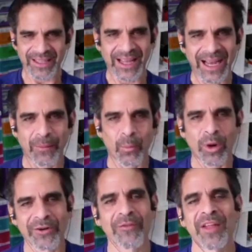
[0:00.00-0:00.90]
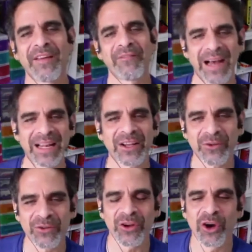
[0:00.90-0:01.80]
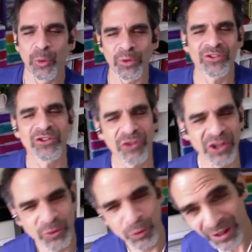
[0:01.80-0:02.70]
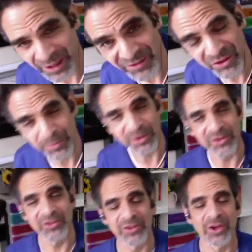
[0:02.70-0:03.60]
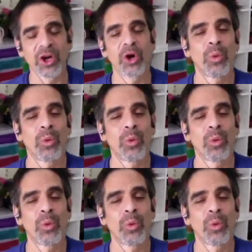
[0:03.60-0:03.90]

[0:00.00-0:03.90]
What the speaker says: And one of their values was to treat all customers with